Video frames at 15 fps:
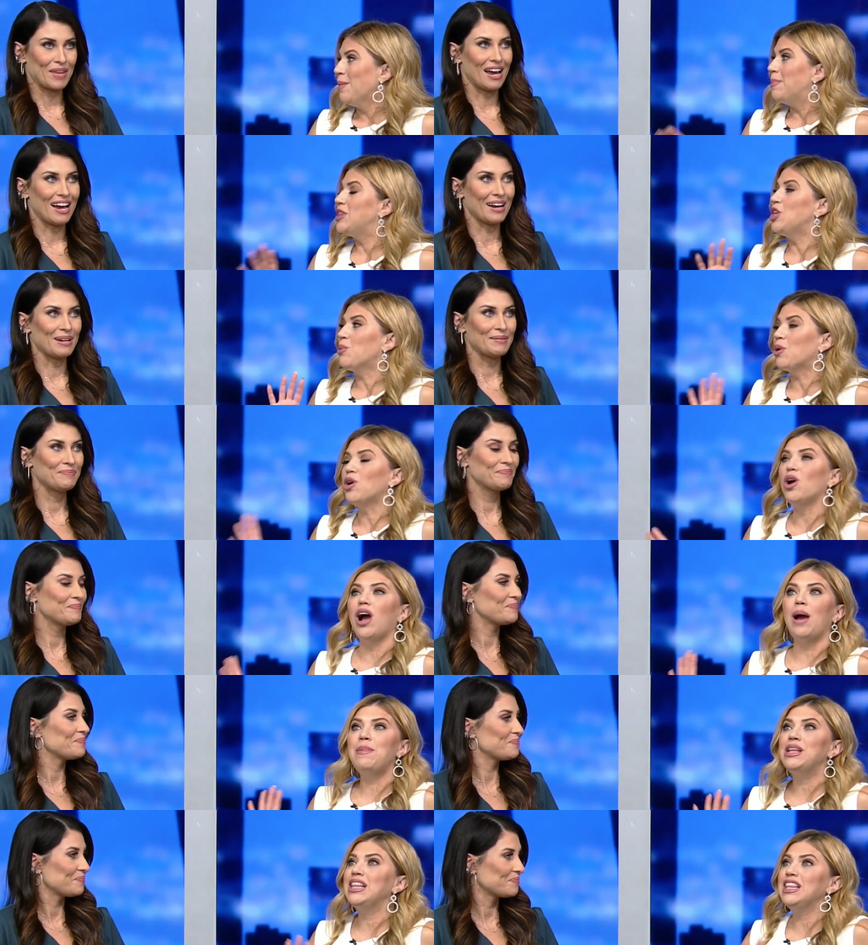Speaker 1: But there were, I
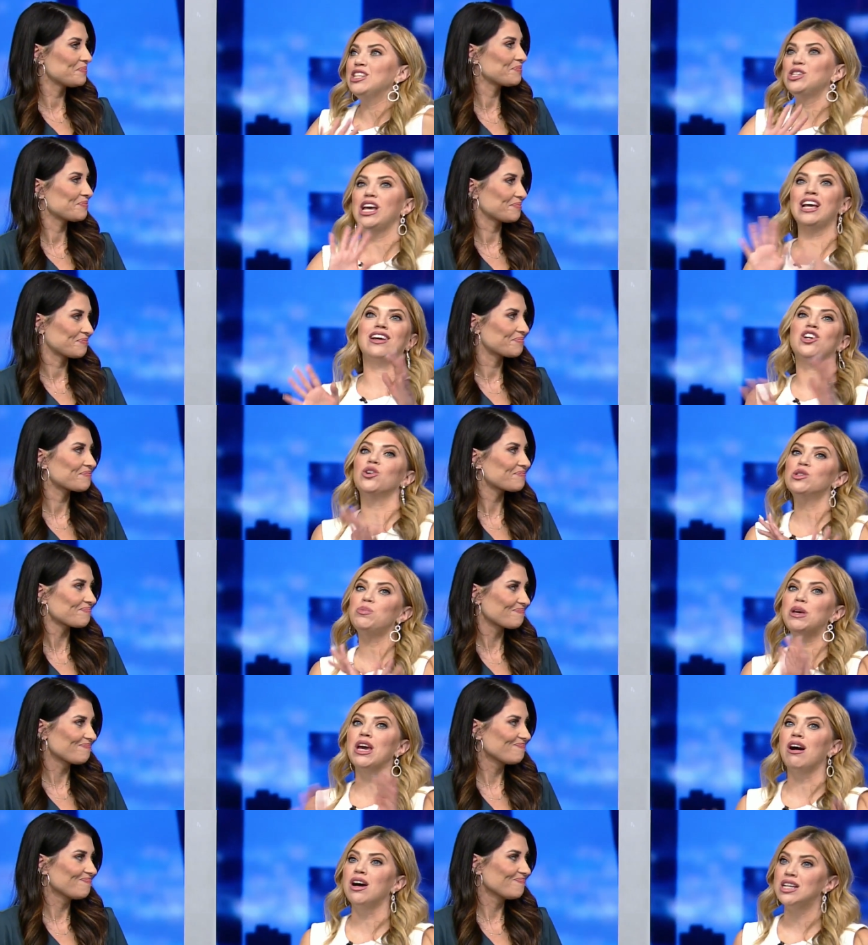mean, this, it goes
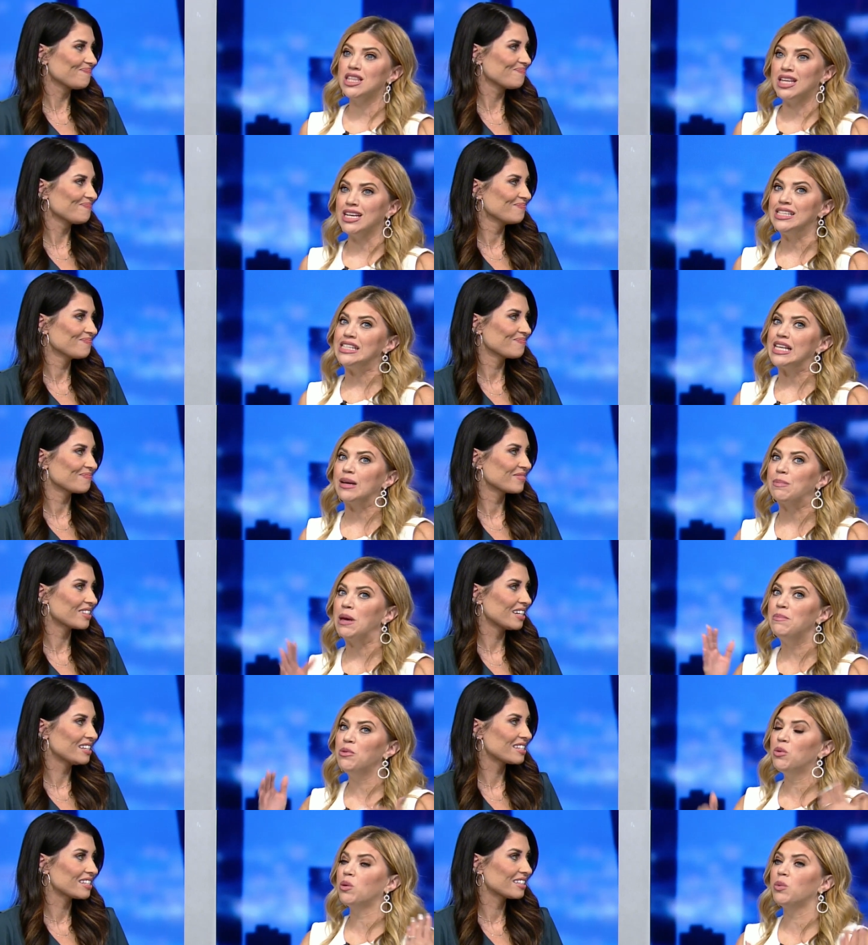beyond this. Like
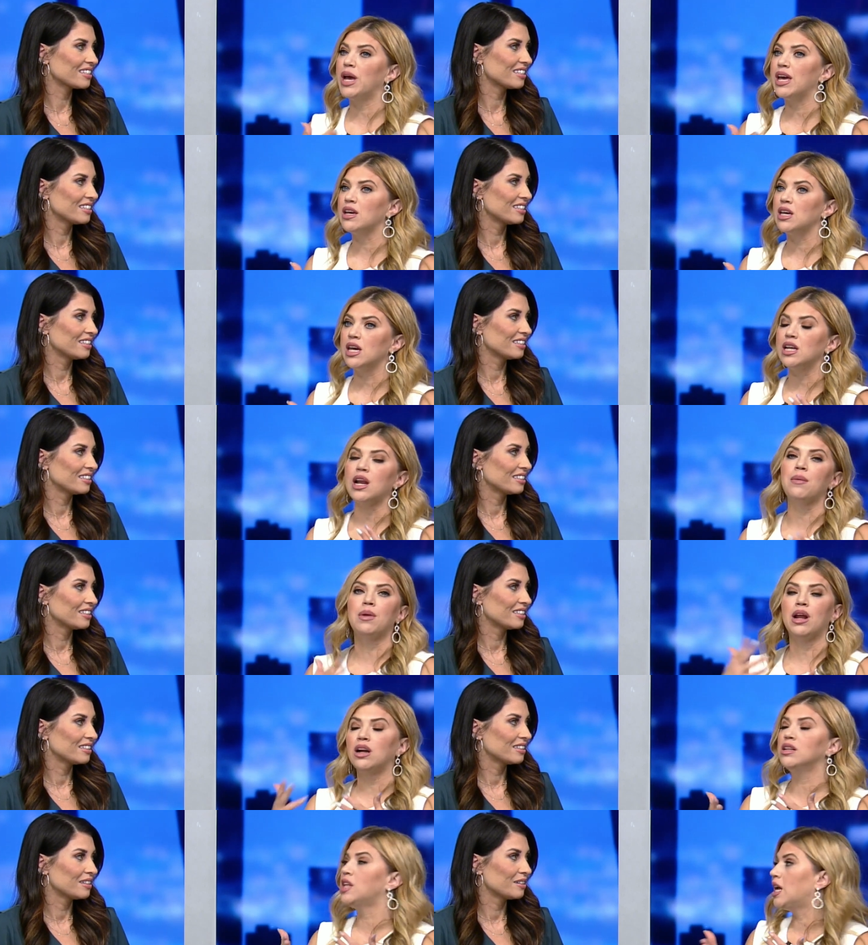people were weighing in, and,
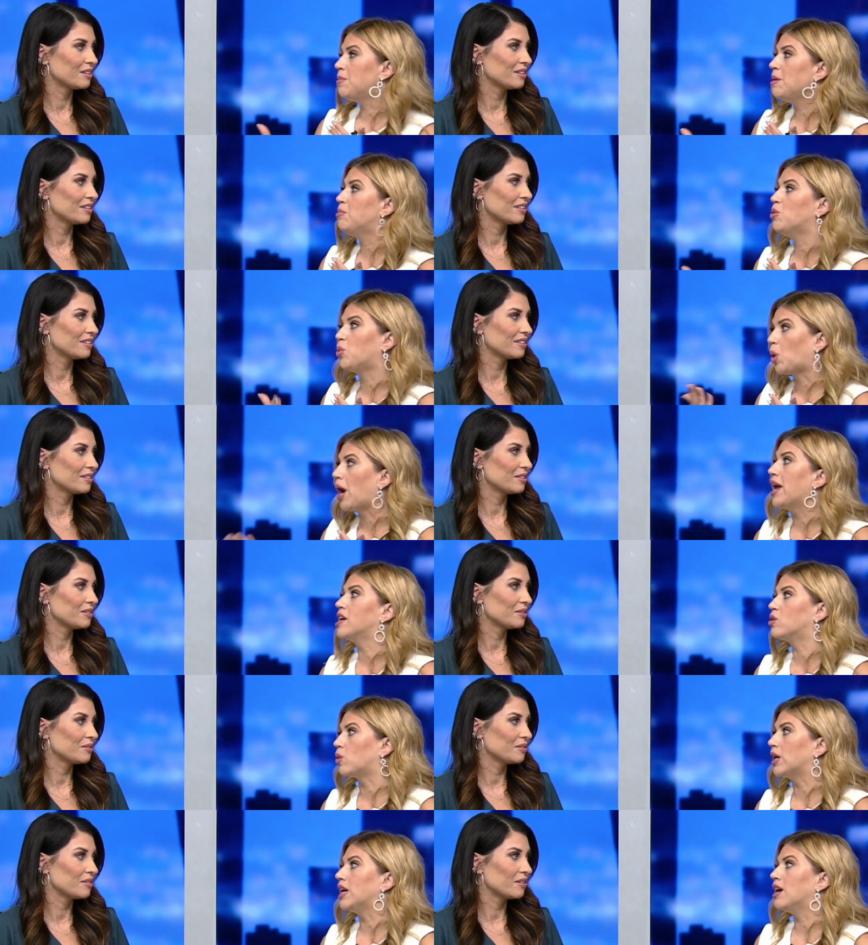and a lot of people were
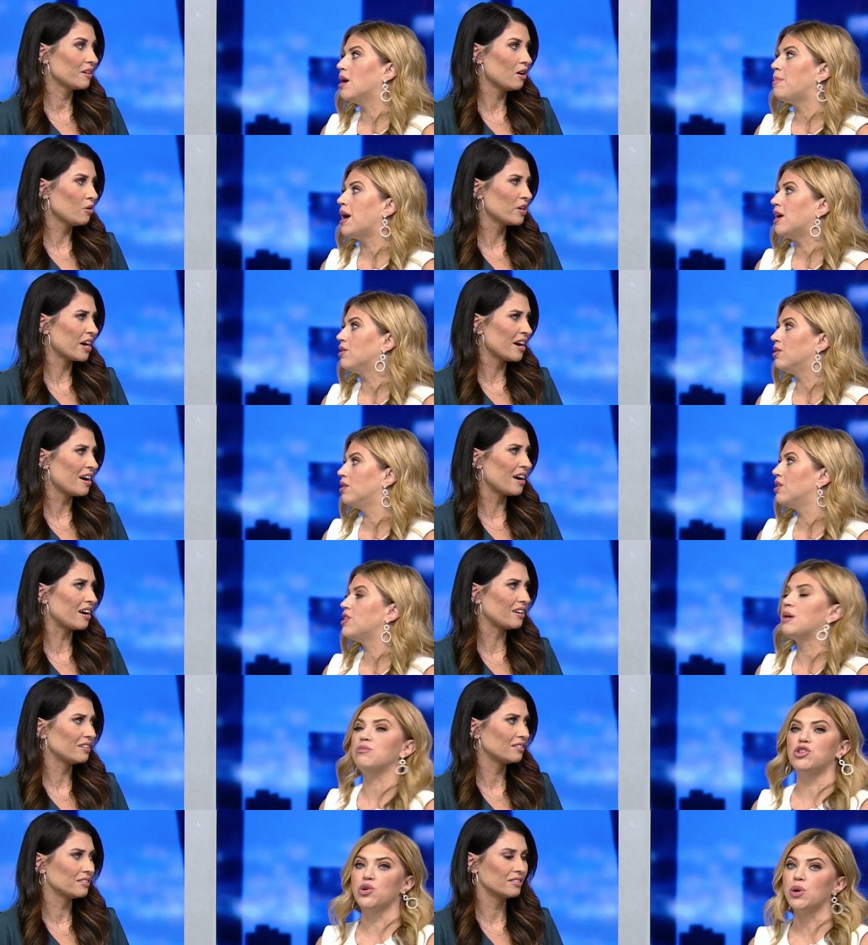angry oh, about oh, yeah.
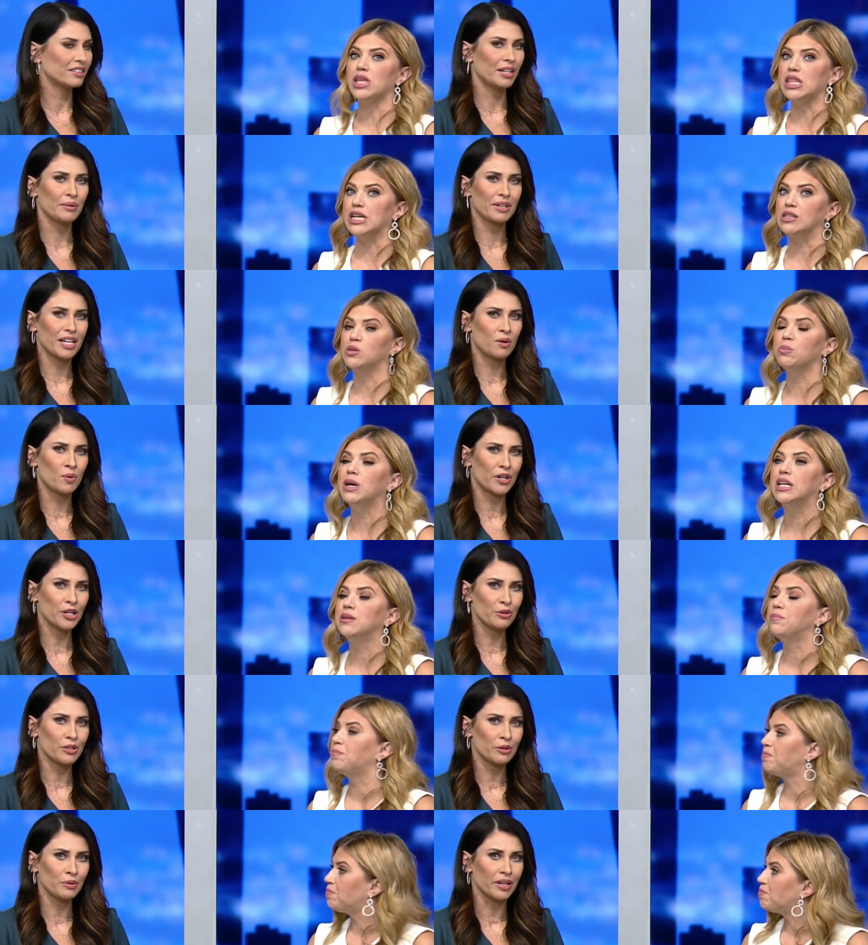them doing this. They were like, but, "What are you
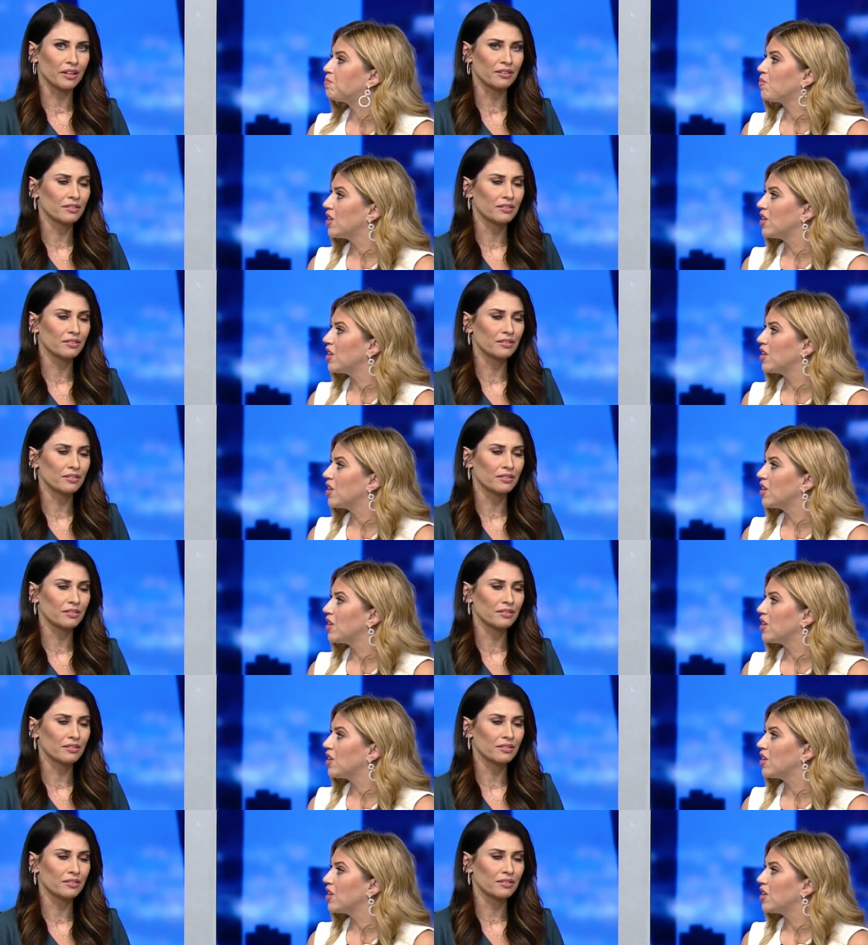doing?"